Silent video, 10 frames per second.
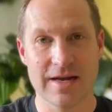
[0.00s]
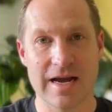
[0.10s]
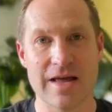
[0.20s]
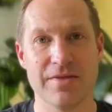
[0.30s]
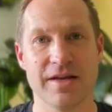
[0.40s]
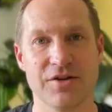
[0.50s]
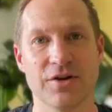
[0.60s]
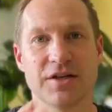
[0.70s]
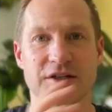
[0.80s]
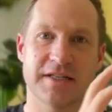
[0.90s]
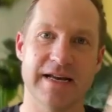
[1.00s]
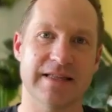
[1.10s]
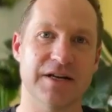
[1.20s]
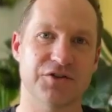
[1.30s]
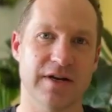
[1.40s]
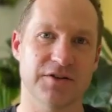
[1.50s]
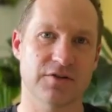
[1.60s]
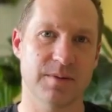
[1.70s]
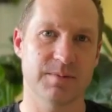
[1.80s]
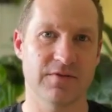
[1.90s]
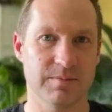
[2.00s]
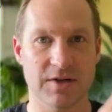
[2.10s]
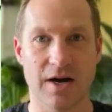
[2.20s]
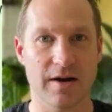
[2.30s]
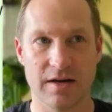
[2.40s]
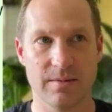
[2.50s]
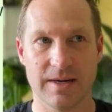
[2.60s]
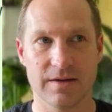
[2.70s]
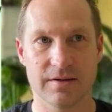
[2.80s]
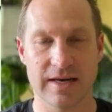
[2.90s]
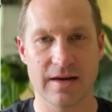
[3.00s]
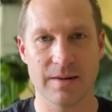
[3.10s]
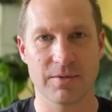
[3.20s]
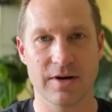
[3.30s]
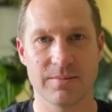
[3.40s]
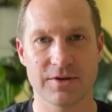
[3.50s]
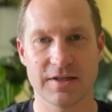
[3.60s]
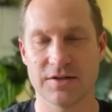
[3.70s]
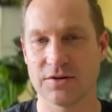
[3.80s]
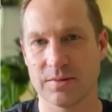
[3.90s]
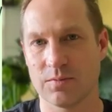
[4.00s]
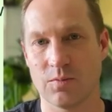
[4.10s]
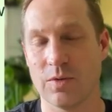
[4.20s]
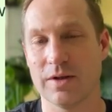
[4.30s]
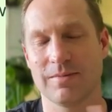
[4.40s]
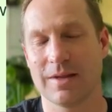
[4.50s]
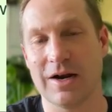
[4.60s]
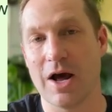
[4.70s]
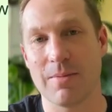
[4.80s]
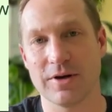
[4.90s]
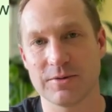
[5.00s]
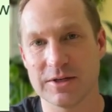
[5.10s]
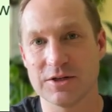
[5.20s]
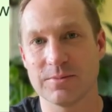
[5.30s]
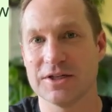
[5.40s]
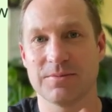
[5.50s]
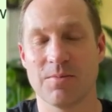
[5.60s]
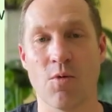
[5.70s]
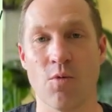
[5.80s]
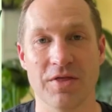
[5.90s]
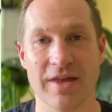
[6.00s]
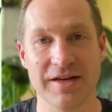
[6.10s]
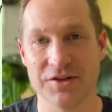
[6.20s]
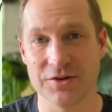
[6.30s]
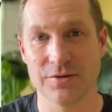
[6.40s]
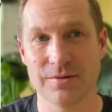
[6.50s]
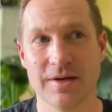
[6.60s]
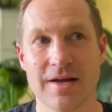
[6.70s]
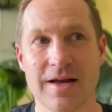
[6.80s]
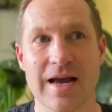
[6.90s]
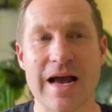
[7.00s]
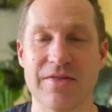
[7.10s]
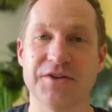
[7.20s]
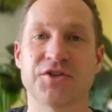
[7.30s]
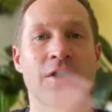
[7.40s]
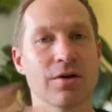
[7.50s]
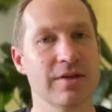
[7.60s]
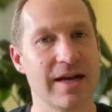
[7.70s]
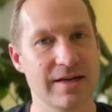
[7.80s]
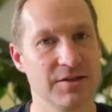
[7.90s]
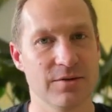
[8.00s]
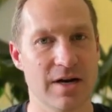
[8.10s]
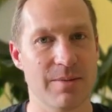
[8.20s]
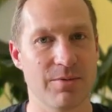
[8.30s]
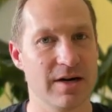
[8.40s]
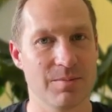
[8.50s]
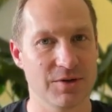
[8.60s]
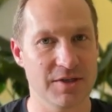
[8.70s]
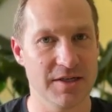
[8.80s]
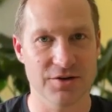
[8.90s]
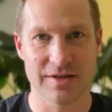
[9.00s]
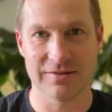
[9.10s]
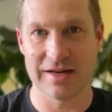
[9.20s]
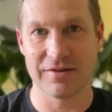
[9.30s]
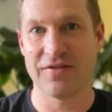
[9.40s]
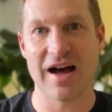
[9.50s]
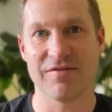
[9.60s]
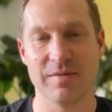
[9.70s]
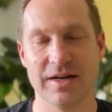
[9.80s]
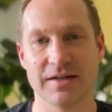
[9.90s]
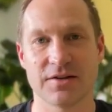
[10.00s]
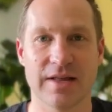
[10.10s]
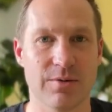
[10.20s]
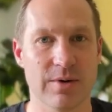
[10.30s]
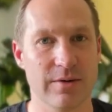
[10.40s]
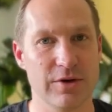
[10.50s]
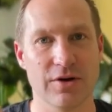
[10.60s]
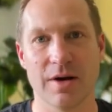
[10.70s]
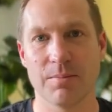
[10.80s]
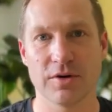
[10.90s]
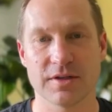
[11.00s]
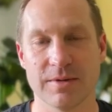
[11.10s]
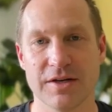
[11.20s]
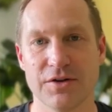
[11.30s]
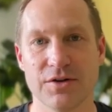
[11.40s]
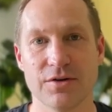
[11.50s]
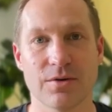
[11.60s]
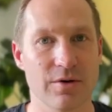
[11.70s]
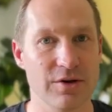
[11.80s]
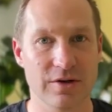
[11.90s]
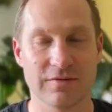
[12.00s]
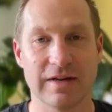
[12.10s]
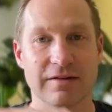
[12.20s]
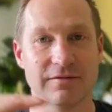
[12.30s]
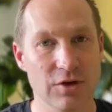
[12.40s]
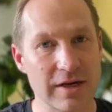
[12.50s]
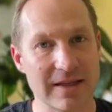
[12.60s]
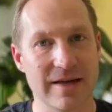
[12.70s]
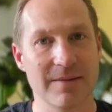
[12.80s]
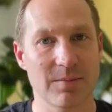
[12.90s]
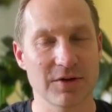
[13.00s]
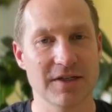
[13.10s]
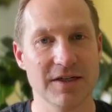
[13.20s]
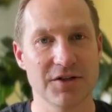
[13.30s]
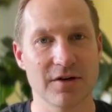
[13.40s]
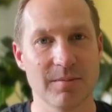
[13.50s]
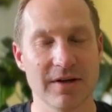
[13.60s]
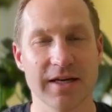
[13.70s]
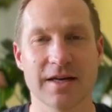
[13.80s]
And then you can just take that transcript of them talking about that operating procedure, not an operating procedure, but just what they do, and then turn that into an operating procedure in 5 minutes. So that way when you onboard somebody new, or you can look at that procedure and be